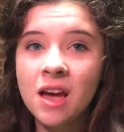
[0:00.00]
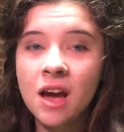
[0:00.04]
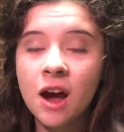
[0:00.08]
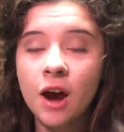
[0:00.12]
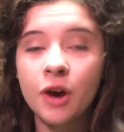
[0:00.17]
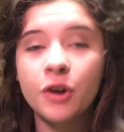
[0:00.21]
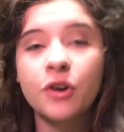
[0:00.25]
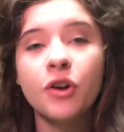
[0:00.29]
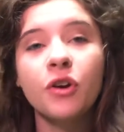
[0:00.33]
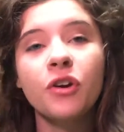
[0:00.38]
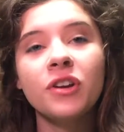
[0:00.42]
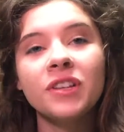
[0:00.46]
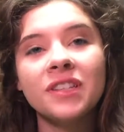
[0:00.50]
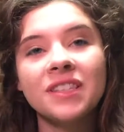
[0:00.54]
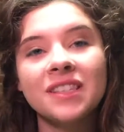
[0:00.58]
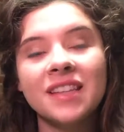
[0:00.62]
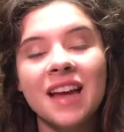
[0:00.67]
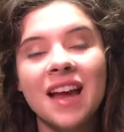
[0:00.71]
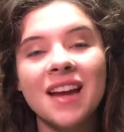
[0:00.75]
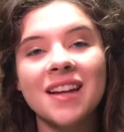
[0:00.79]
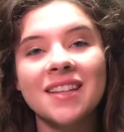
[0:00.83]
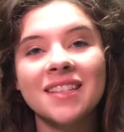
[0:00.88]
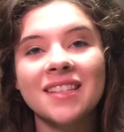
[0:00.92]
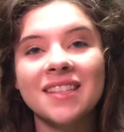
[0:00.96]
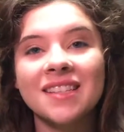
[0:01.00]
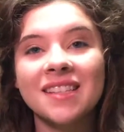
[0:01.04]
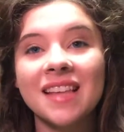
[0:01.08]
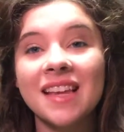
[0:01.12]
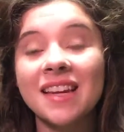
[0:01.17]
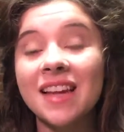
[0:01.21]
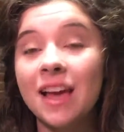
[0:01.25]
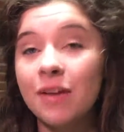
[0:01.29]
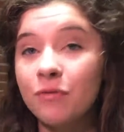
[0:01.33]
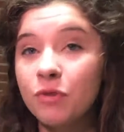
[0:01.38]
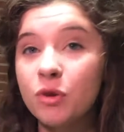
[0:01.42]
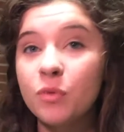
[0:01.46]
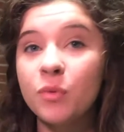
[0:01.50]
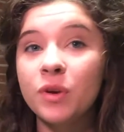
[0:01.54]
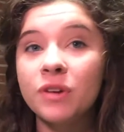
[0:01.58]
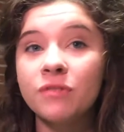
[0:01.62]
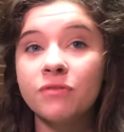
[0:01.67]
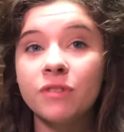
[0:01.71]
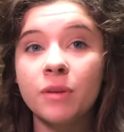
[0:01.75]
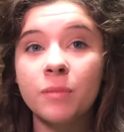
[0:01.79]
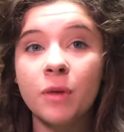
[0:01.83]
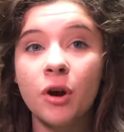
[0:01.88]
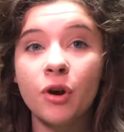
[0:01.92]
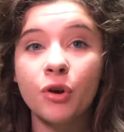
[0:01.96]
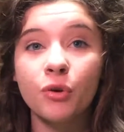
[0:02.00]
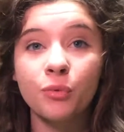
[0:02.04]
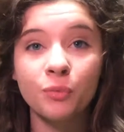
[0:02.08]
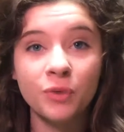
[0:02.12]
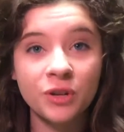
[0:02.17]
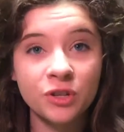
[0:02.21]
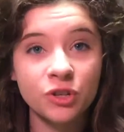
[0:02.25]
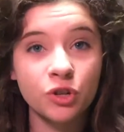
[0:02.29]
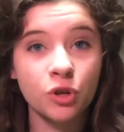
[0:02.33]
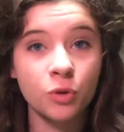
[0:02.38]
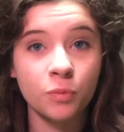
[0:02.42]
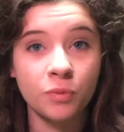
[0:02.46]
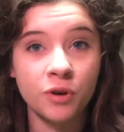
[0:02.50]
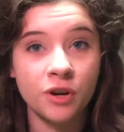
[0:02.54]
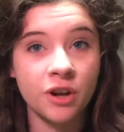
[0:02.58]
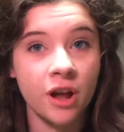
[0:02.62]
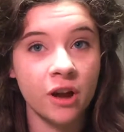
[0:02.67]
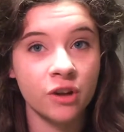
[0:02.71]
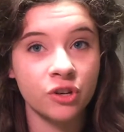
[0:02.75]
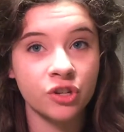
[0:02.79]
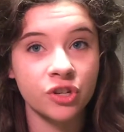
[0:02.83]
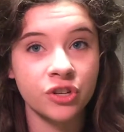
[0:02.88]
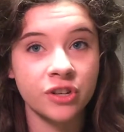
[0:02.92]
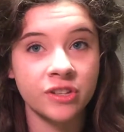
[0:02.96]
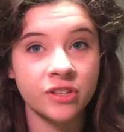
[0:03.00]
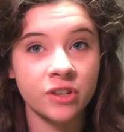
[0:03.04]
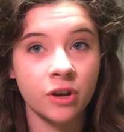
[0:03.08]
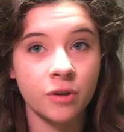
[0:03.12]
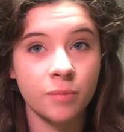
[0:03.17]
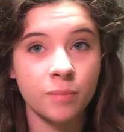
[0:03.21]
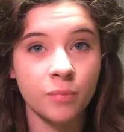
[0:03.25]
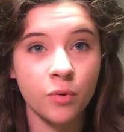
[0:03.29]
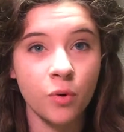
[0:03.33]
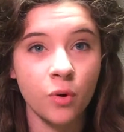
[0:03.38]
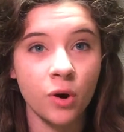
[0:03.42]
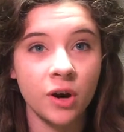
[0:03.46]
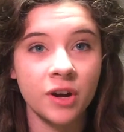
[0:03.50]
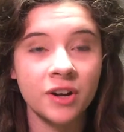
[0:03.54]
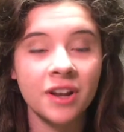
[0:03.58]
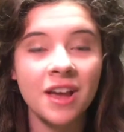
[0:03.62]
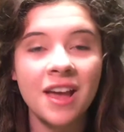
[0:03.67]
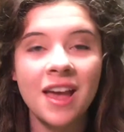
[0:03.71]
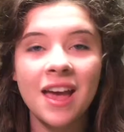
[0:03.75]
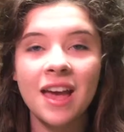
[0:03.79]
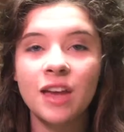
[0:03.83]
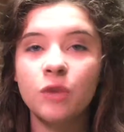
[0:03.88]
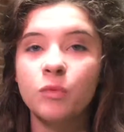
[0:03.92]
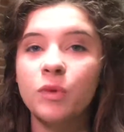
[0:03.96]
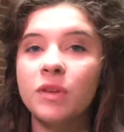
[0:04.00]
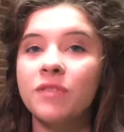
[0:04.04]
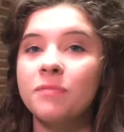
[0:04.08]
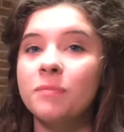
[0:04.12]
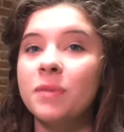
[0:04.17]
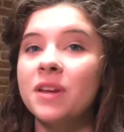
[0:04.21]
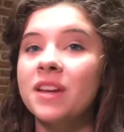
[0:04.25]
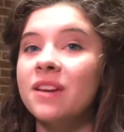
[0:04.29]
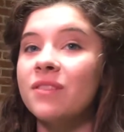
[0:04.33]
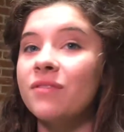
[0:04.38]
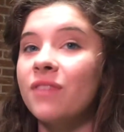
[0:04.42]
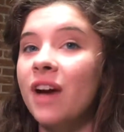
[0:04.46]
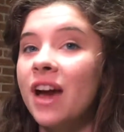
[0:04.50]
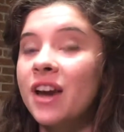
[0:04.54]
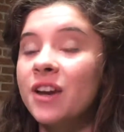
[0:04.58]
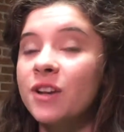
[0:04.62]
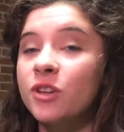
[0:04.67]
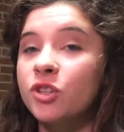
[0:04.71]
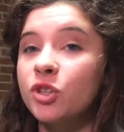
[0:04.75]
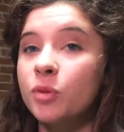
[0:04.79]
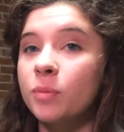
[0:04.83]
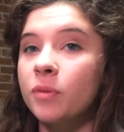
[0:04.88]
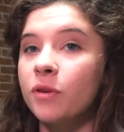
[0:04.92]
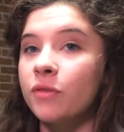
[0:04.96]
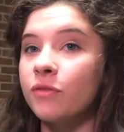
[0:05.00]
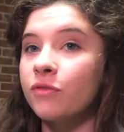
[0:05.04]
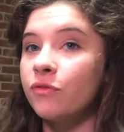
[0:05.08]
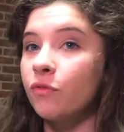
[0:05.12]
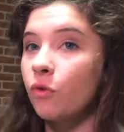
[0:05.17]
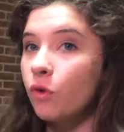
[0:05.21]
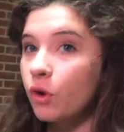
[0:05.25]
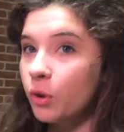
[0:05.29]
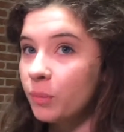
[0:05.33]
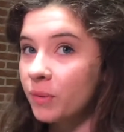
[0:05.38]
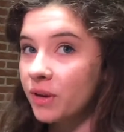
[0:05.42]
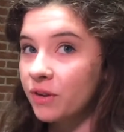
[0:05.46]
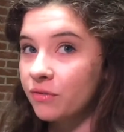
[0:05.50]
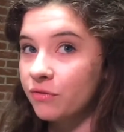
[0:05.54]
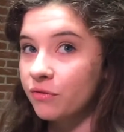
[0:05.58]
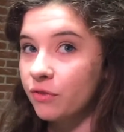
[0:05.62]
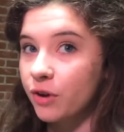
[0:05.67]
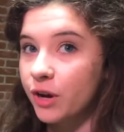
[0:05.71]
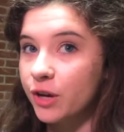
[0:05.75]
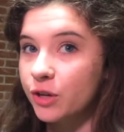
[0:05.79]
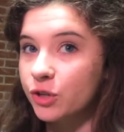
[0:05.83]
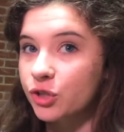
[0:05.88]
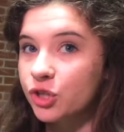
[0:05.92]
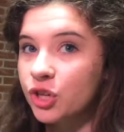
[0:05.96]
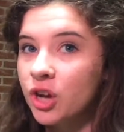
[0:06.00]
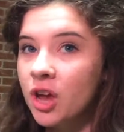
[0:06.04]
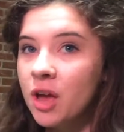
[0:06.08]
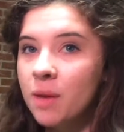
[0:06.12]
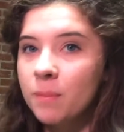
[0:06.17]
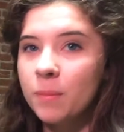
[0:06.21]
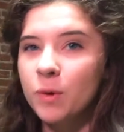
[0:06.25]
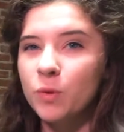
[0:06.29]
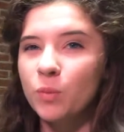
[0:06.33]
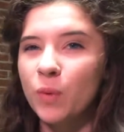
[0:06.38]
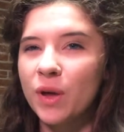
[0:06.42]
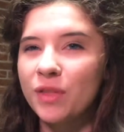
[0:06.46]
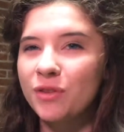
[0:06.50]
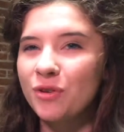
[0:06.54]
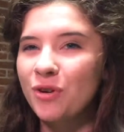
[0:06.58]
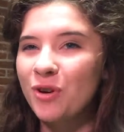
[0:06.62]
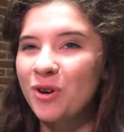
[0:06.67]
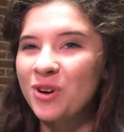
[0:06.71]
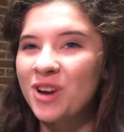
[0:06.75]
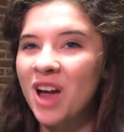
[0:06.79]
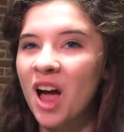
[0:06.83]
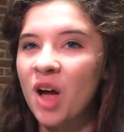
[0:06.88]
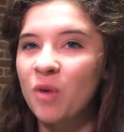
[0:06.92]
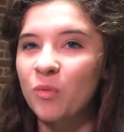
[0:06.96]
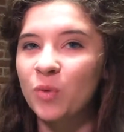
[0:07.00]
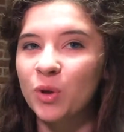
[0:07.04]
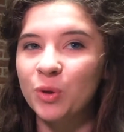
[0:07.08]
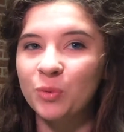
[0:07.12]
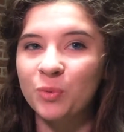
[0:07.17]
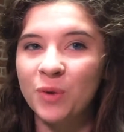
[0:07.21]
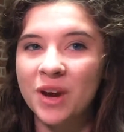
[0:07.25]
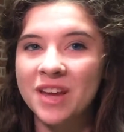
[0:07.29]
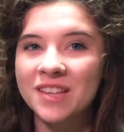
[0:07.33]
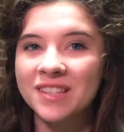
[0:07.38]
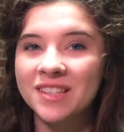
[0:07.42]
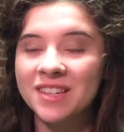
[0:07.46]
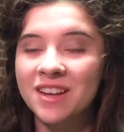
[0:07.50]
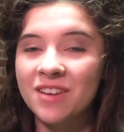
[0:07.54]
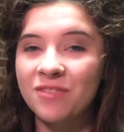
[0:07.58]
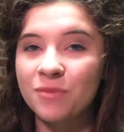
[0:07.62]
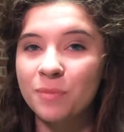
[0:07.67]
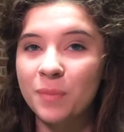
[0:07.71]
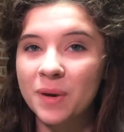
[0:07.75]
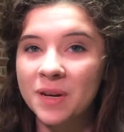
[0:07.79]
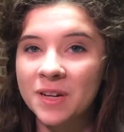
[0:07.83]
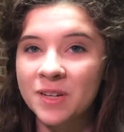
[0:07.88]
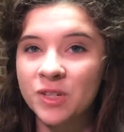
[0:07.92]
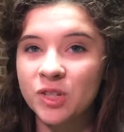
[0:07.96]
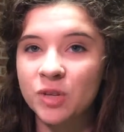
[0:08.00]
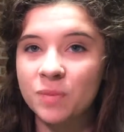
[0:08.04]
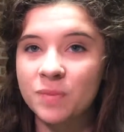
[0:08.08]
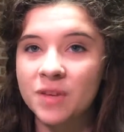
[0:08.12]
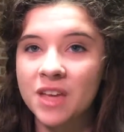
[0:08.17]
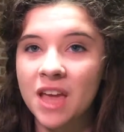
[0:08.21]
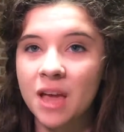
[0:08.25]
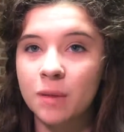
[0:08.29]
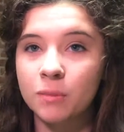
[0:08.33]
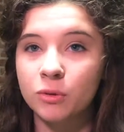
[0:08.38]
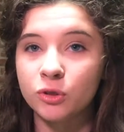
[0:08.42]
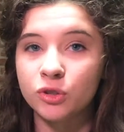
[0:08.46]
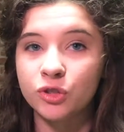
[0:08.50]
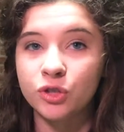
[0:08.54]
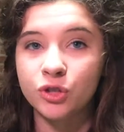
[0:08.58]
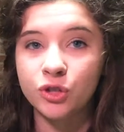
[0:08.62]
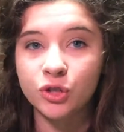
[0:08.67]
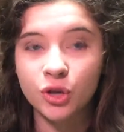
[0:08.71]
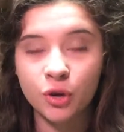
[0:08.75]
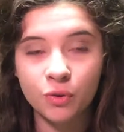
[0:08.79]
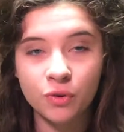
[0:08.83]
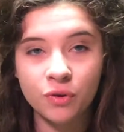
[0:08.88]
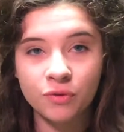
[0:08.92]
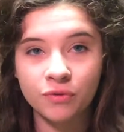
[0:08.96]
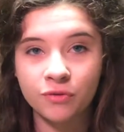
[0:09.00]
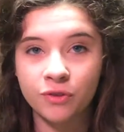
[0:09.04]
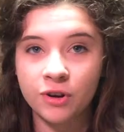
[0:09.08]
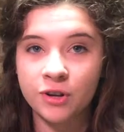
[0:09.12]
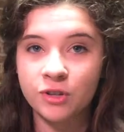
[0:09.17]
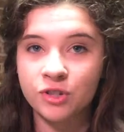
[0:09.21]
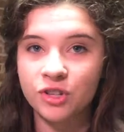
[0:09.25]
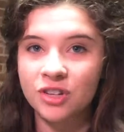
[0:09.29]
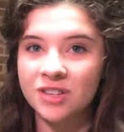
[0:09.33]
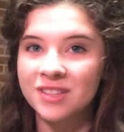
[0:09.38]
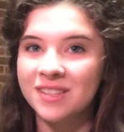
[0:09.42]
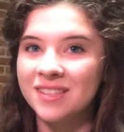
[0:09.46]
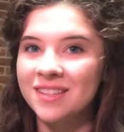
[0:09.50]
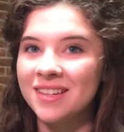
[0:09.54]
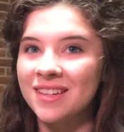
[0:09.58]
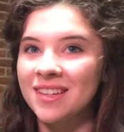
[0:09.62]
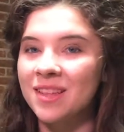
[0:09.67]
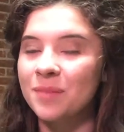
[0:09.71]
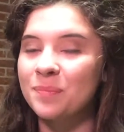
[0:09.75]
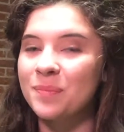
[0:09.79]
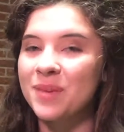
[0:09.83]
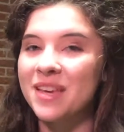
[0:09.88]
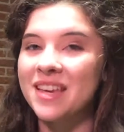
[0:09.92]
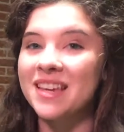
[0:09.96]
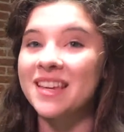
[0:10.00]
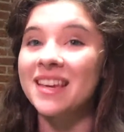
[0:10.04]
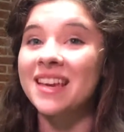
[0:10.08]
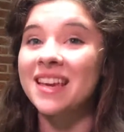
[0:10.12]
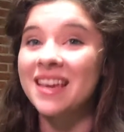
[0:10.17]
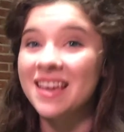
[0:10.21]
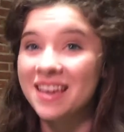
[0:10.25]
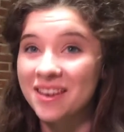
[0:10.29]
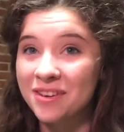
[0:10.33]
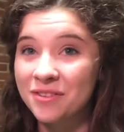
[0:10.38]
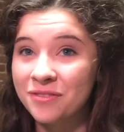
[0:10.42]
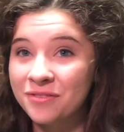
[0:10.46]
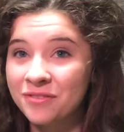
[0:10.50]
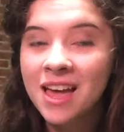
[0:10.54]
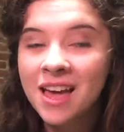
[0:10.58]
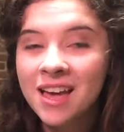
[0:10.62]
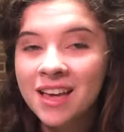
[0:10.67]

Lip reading: Our current status is that everyone from our original production is on board, and we've been invited to perform at Fringe, but whether or not we'll raise enough money to be able to go to Fringe is still a big if.